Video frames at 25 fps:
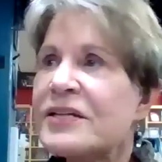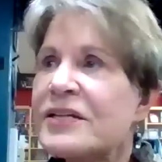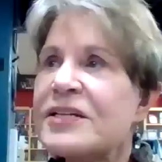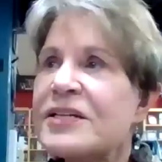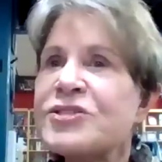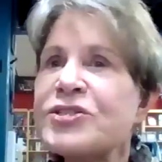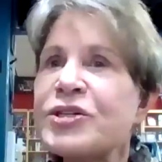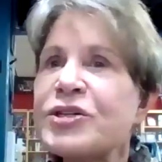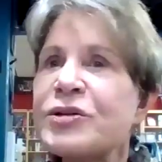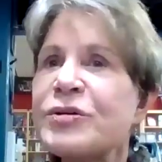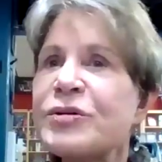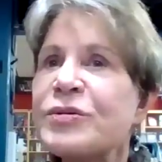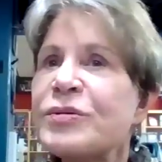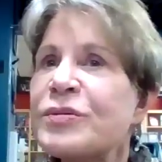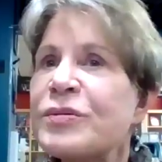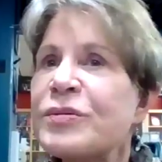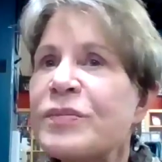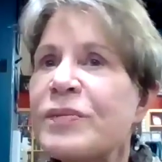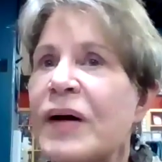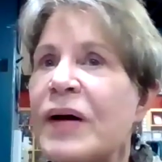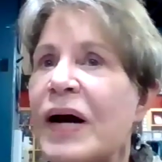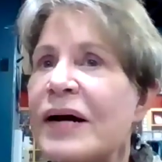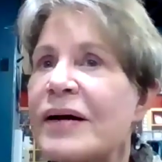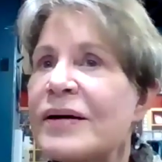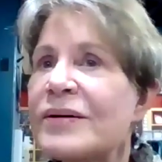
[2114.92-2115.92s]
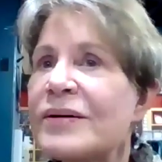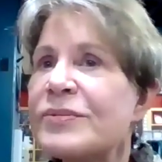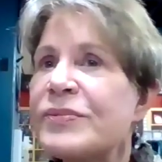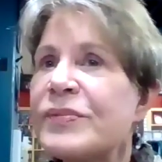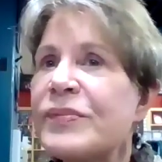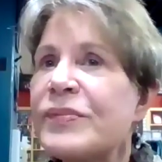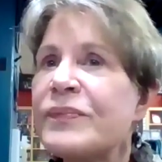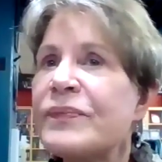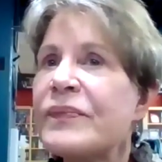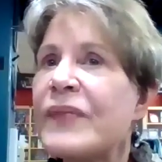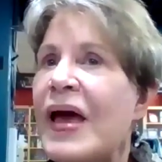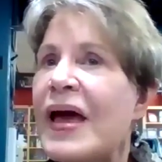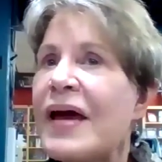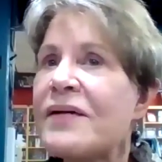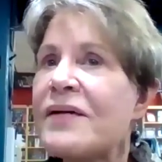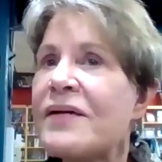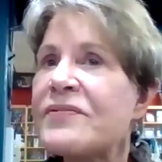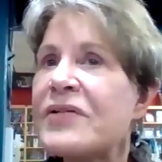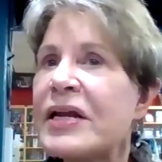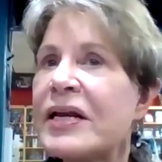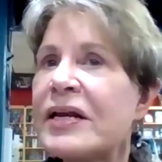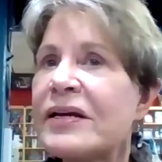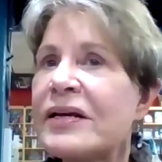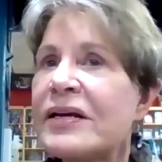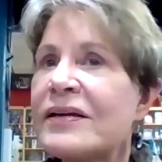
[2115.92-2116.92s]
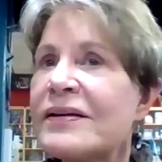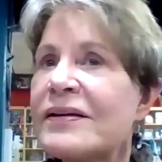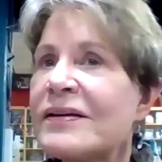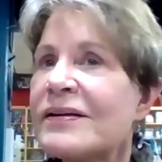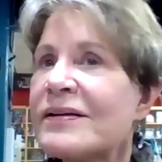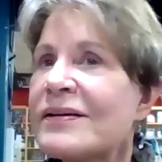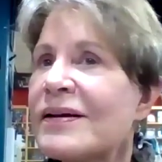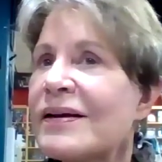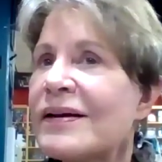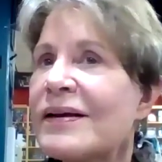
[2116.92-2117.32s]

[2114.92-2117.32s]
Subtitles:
did you have any